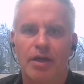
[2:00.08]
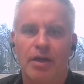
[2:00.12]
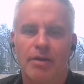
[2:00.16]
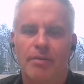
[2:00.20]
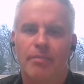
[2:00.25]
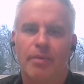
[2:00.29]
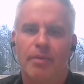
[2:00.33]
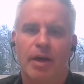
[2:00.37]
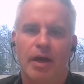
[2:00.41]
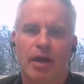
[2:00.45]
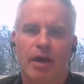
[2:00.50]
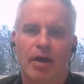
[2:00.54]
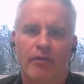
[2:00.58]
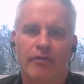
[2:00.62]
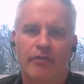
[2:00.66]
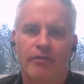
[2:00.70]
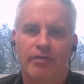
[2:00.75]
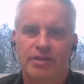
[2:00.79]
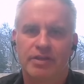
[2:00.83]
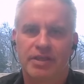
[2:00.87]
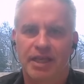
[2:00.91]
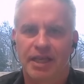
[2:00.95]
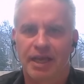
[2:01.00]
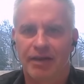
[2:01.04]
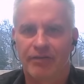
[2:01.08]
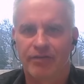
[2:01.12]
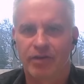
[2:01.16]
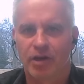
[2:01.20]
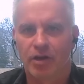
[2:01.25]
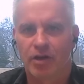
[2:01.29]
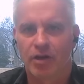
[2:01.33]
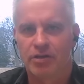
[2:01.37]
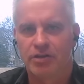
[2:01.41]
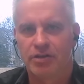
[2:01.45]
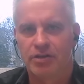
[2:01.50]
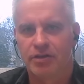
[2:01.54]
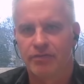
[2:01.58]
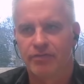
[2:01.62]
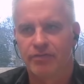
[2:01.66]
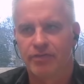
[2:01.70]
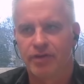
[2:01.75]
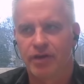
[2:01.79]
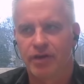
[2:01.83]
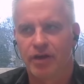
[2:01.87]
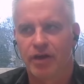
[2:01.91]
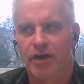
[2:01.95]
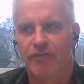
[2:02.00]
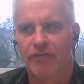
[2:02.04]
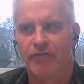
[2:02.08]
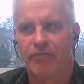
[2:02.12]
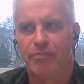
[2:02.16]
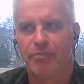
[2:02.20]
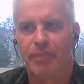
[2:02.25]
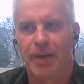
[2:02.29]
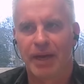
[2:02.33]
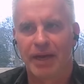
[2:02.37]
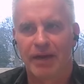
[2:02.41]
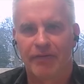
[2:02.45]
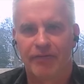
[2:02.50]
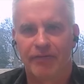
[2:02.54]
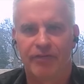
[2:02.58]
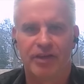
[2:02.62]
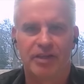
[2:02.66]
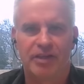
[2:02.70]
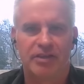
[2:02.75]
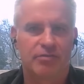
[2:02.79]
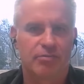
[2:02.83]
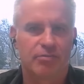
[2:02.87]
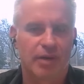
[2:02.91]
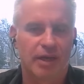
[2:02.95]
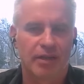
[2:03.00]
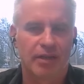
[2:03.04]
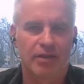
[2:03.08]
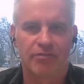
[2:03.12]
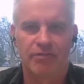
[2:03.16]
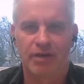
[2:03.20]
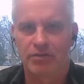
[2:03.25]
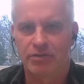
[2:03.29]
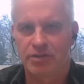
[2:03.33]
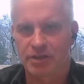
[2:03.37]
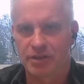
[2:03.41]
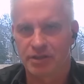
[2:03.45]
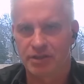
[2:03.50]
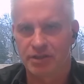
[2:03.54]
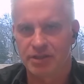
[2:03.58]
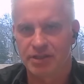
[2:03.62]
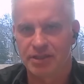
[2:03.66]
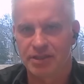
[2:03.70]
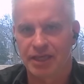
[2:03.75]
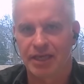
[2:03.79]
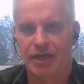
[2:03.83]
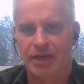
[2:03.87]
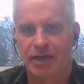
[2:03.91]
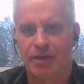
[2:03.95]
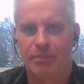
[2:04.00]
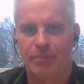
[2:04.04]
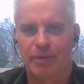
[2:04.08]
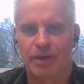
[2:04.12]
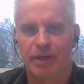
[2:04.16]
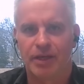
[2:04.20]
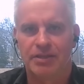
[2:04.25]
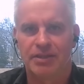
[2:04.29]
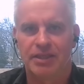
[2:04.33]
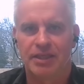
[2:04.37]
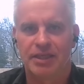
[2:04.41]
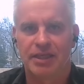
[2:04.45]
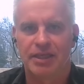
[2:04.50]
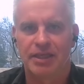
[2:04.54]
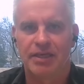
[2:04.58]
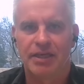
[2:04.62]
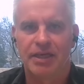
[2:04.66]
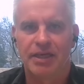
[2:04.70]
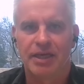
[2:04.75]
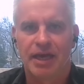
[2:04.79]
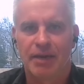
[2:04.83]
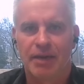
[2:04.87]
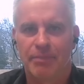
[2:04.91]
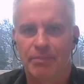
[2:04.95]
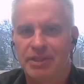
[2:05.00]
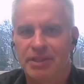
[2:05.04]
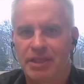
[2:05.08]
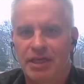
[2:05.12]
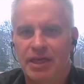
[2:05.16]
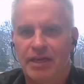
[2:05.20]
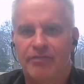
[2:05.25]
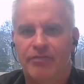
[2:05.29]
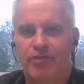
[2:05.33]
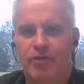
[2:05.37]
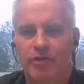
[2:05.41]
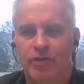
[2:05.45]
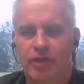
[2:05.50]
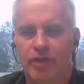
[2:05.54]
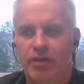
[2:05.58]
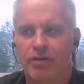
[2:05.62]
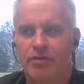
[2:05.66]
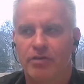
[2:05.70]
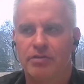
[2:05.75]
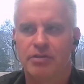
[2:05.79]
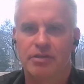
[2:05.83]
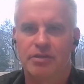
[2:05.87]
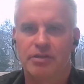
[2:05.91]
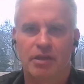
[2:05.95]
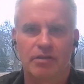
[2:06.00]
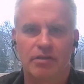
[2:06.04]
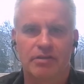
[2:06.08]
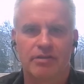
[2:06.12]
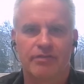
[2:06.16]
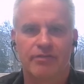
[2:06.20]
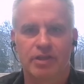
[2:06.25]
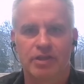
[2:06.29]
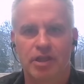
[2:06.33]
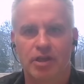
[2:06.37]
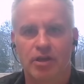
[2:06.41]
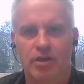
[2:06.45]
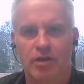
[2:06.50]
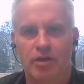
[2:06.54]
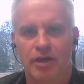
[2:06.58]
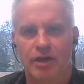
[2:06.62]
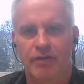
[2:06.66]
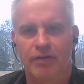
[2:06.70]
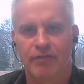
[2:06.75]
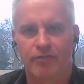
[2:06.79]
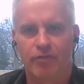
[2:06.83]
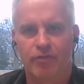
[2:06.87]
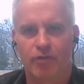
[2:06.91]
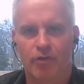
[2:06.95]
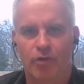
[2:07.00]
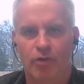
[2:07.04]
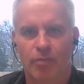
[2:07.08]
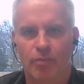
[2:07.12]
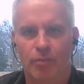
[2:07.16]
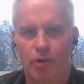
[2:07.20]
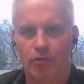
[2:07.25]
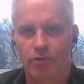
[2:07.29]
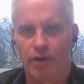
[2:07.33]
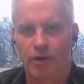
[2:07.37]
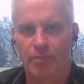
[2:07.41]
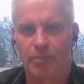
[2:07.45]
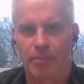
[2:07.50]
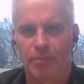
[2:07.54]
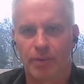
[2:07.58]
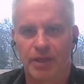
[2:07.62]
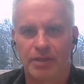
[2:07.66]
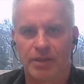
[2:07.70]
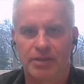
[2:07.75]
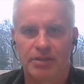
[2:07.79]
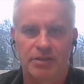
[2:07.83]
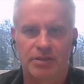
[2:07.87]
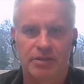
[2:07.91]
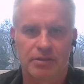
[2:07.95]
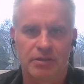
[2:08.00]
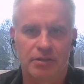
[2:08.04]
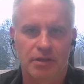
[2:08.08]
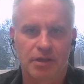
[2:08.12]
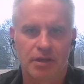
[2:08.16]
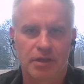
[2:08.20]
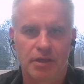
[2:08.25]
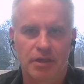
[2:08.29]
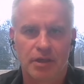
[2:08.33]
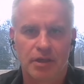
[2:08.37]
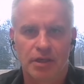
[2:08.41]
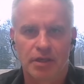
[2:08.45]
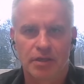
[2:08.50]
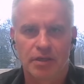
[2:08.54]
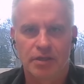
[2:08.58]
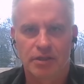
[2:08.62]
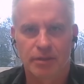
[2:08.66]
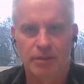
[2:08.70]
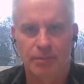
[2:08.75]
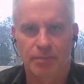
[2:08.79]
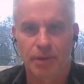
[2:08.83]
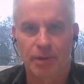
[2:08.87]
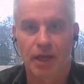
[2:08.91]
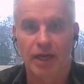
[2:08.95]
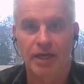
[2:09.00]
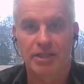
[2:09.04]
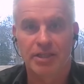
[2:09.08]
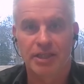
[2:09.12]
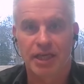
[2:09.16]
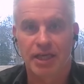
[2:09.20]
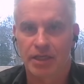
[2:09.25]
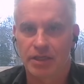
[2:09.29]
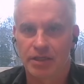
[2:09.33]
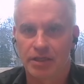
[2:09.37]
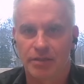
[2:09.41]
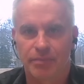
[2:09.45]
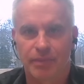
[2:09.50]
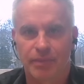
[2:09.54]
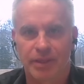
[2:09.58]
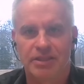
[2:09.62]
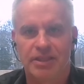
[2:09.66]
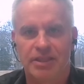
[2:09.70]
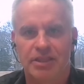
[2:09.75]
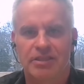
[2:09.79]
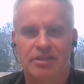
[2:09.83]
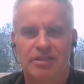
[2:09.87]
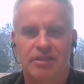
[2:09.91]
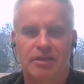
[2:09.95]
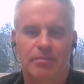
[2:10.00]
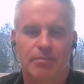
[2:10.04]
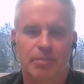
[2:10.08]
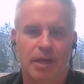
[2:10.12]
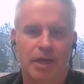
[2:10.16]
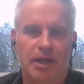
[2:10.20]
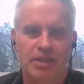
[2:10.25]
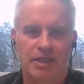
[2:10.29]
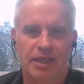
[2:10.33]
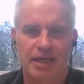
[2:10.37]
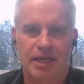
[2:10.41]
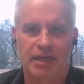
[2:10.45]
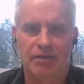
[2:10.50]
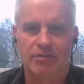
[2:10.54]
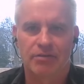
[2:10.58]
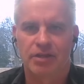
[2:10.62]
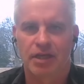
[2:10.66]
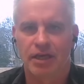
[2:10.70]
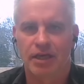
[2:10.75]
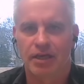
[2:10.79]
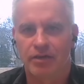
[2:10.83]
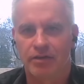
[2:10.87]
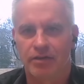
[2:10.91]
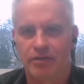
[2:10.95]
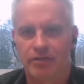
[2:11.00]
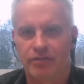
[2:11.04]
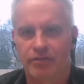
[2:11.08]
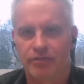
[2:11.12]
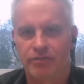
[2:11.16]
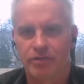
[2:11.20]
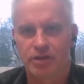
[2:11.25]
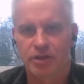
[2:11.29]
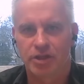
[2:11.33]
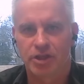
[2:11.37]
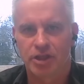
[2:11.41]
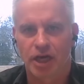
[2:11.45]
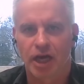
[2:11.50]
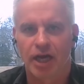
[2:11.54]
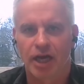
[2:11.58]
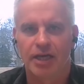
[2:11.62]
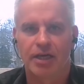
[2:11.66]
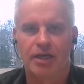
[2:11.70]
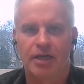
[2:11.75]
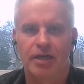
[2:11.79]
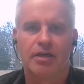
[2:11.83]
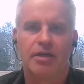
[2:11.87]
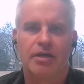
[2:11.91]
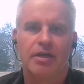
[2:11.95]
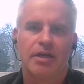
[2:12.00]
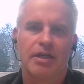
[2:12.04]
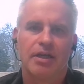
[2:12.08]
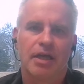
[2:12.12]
but obviously have a lot of benefits, whether around sustainability, particularly for those of us looking for a more robust supply chain, a domestic supply chain outside of China.